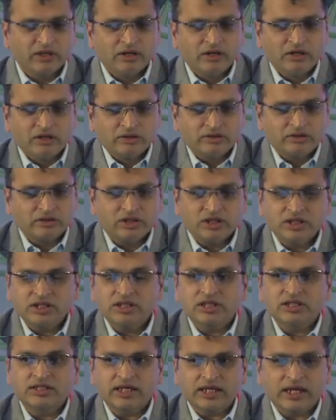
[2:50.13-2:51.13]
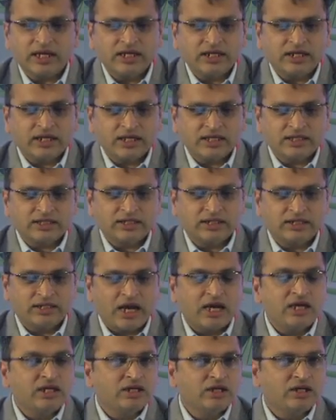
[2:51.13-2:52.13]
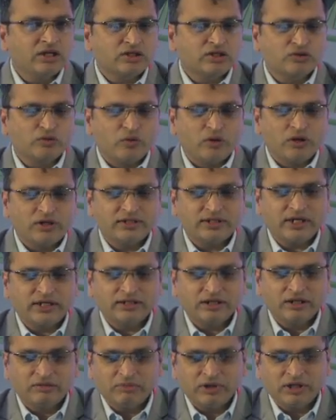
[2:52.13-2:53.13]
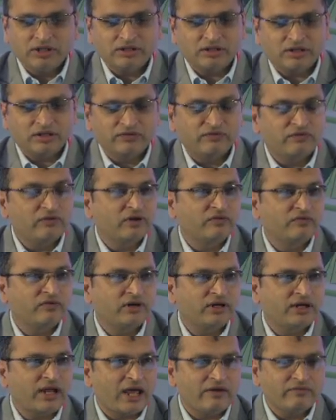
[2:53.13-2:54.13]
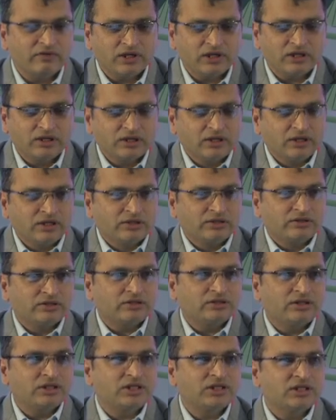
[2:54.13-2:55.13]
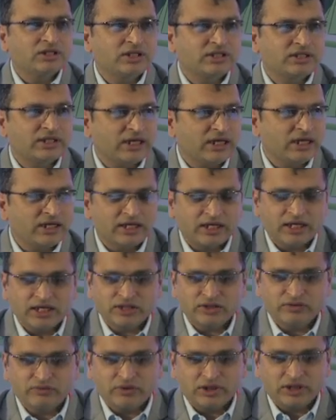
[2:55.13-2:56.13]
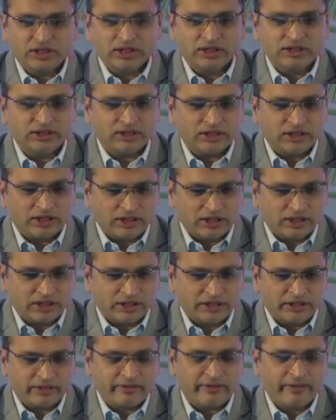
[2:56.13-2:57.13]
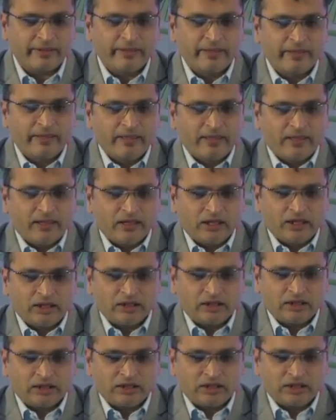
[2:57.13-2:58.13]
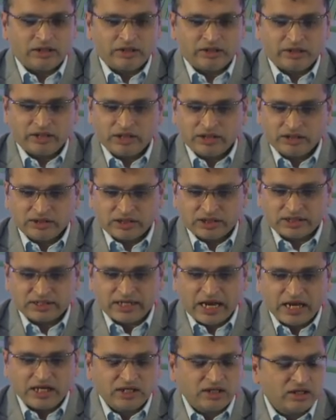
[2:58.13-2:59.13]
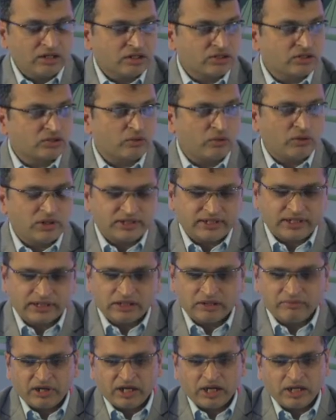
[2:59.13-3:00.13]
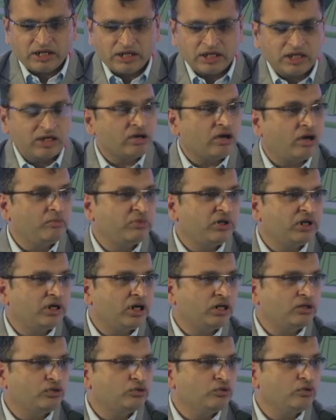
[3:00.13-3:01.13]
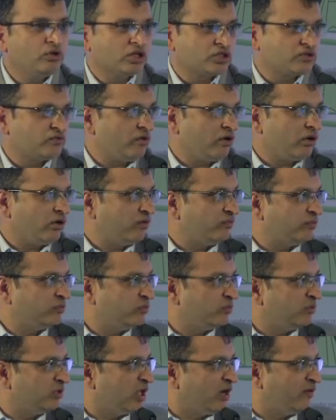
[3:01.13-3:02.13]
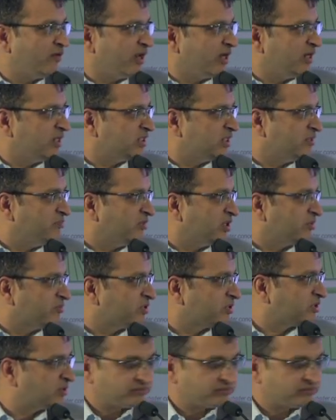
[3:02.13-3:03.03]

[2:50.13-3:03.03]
So this is the second case, 90 years old gentleman referred for TAVI. So this is the second case we did uh, uh, in this 90 years old gentleman he completed two years follow-up without any symptoms.